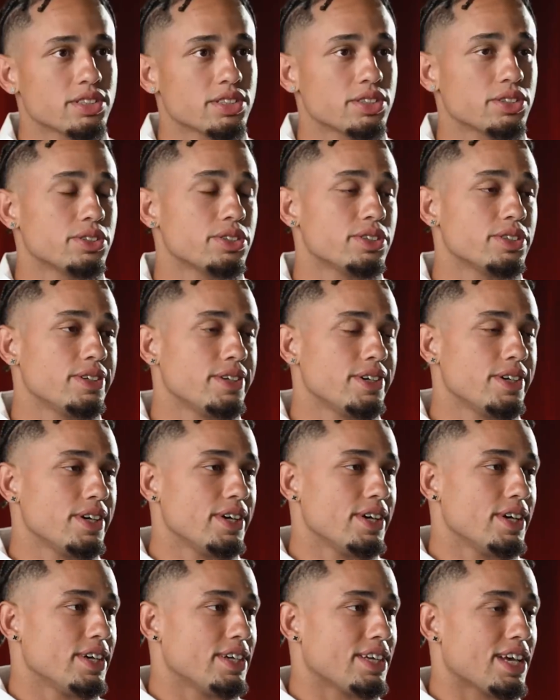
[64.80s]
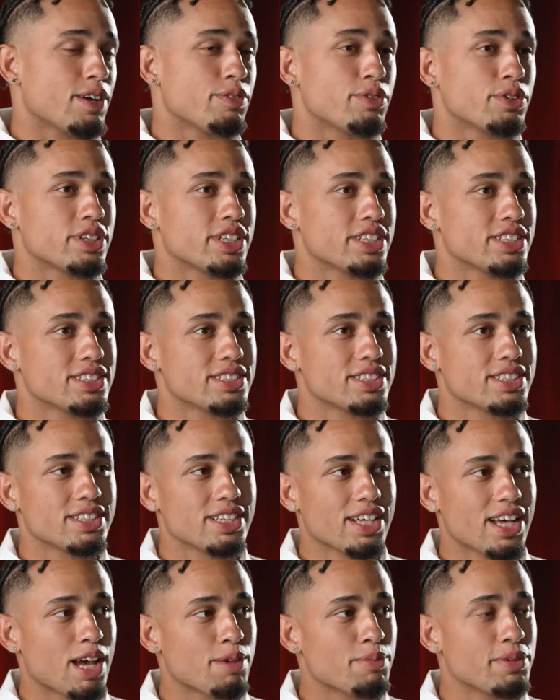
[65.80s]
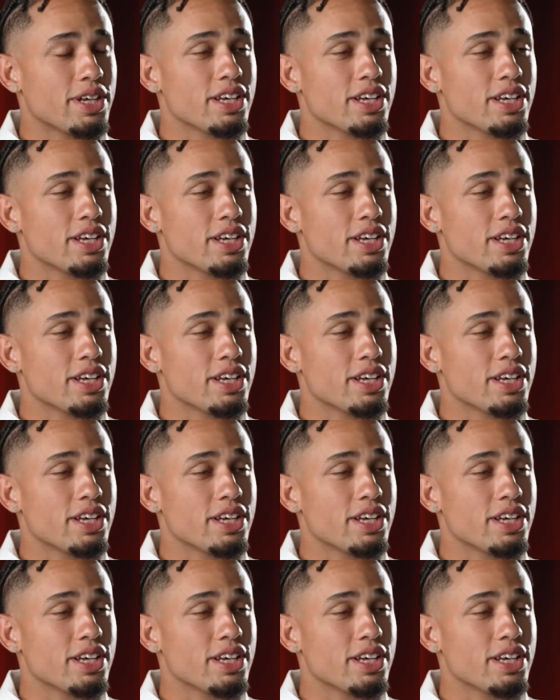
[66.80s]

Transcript: So yeah, for this, I'm